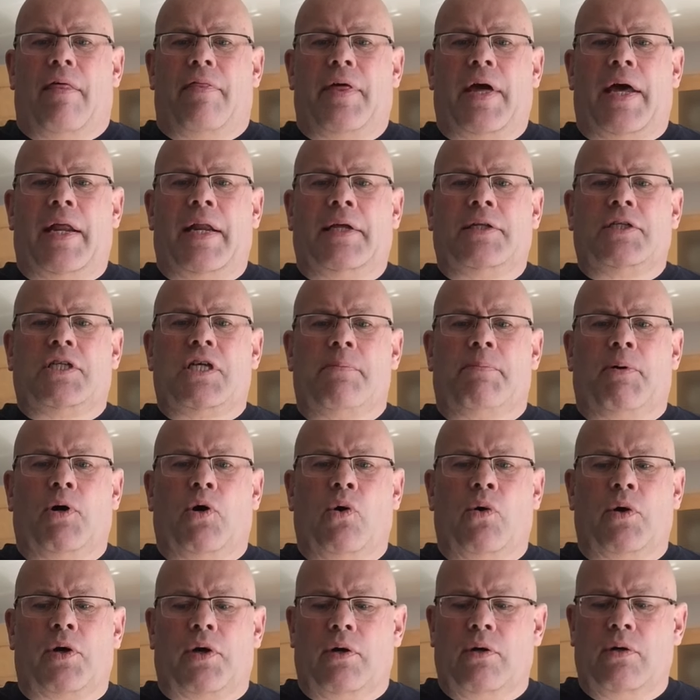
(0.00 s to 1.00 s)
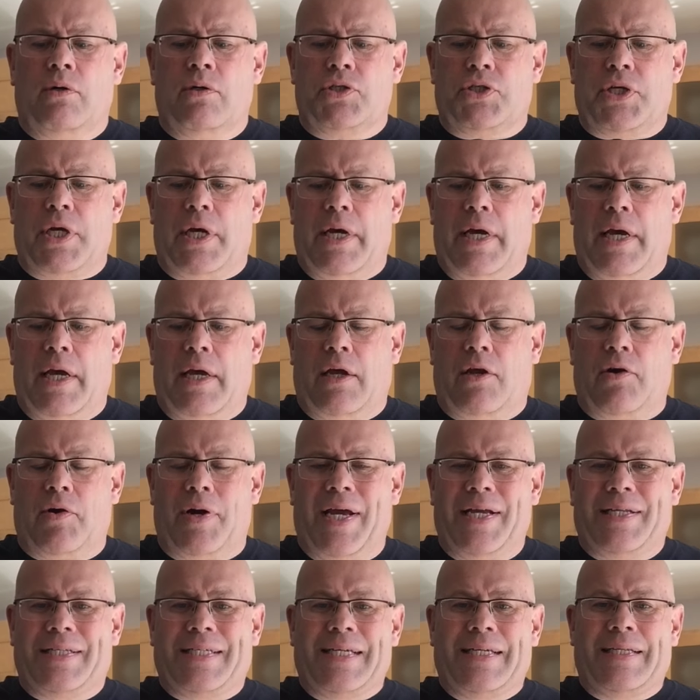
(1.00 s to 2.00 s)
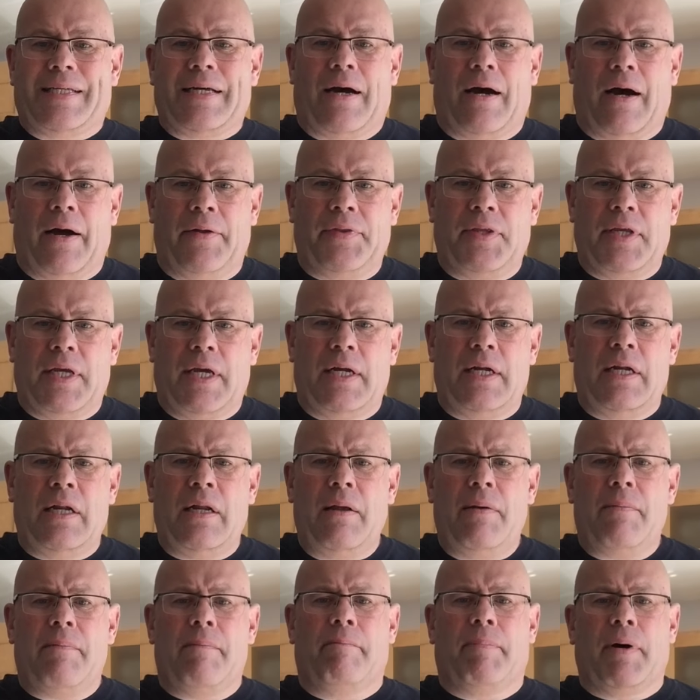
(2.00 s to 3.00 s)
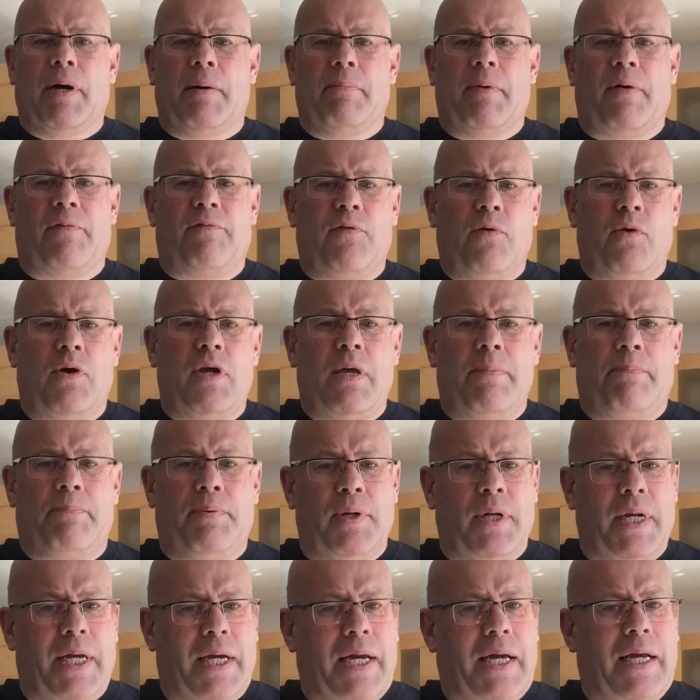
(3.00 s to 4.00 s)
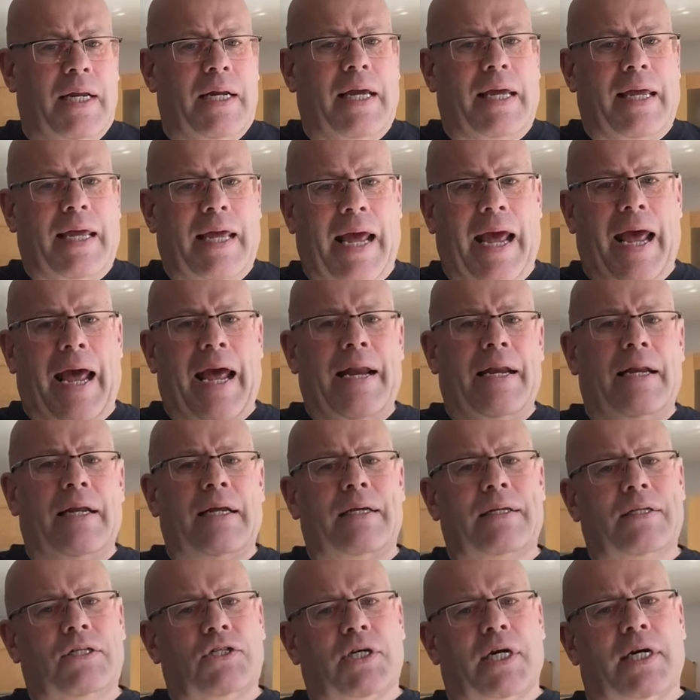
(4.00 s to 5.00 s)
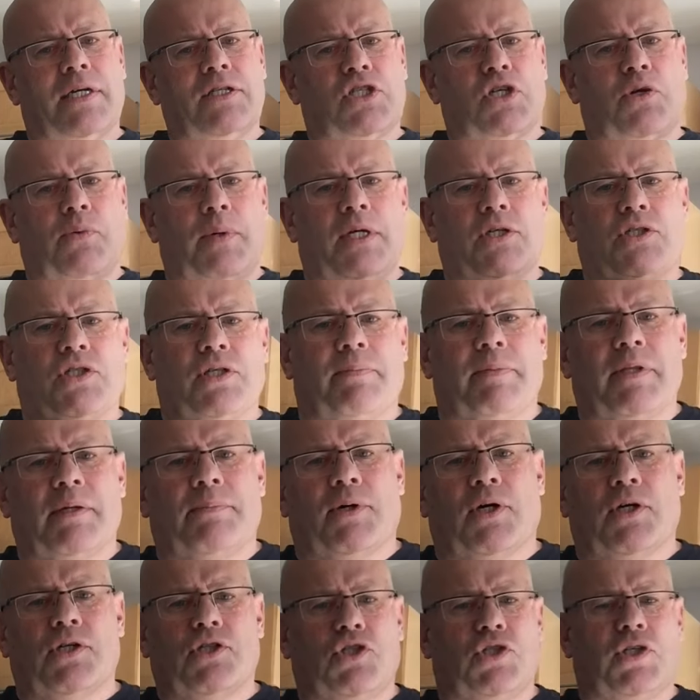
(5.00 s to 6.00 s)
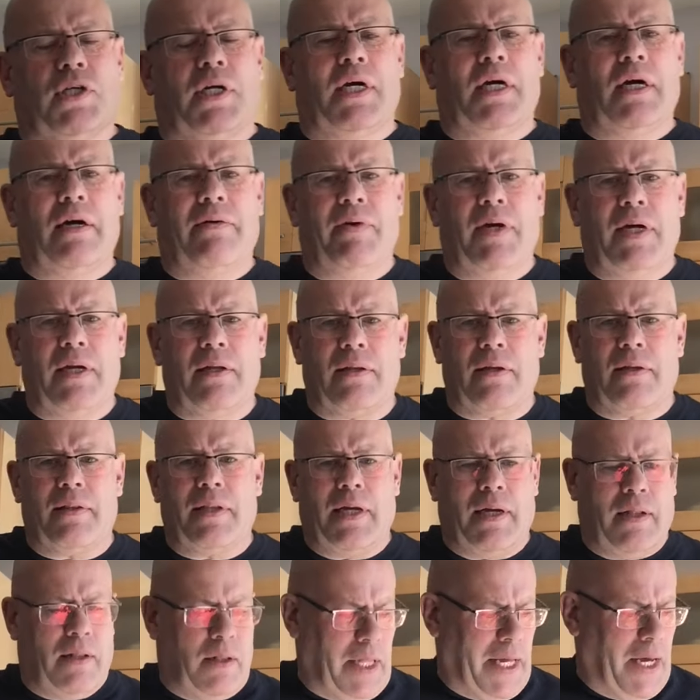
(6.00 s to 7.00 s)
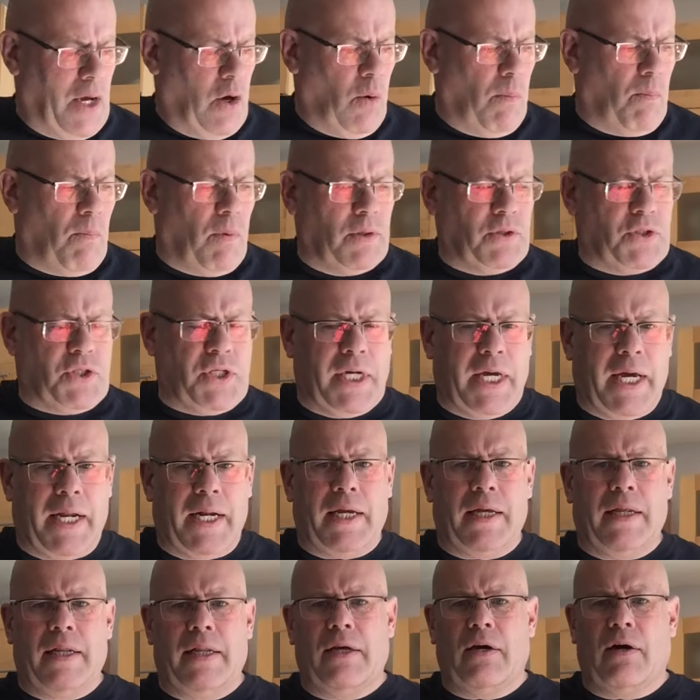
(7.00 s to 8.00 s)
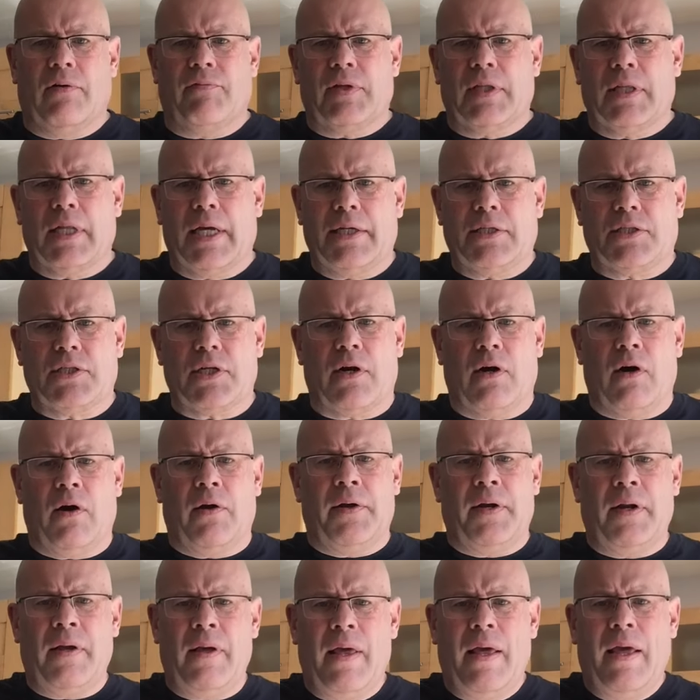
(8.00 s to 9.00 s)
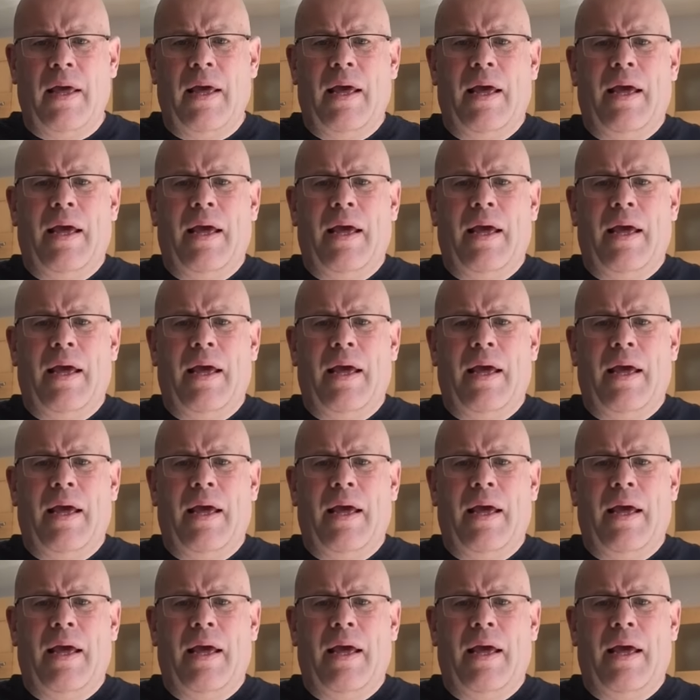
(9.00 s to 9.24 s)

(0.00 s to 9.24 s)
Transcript: Then into your bowl goes a grated onion, but before you put it in again, try and squeeze some of the moisture out of it. That will help once you get it in the oven later on.